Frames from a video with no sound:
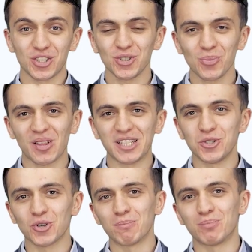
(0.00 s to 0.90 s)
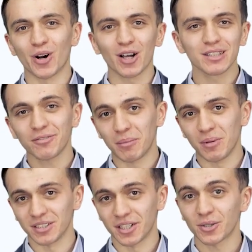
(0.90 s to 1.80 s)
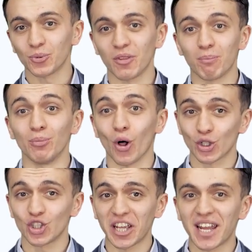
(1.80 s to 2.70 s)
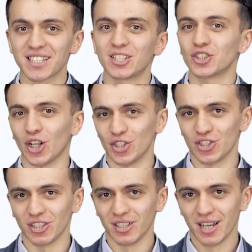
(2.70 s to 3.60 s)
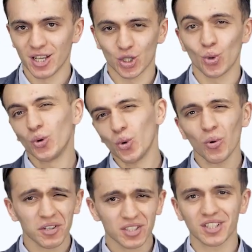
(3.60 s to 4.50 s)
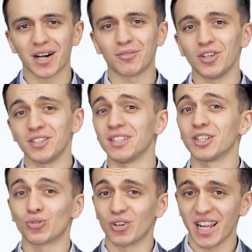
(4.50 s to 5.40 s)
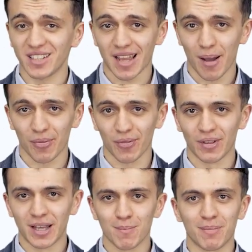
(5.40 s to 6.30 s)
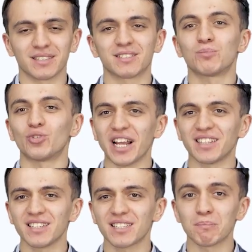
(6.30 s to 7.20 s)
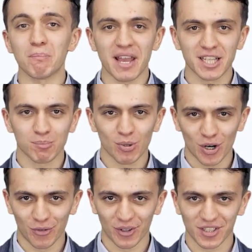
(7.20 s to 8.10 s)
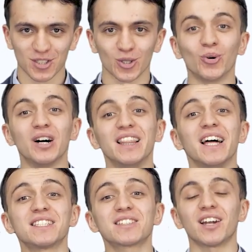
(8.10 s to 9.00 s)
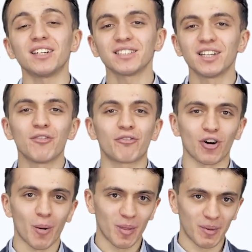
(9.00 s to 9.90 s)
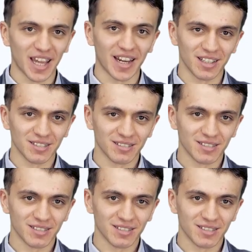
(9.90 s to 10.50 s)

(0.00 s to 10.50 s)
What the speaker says: assume that you are broadly familiar with blockchain as a technology, so we won't cover it in great depth, but practice makes perfect, so let's start from the beginning.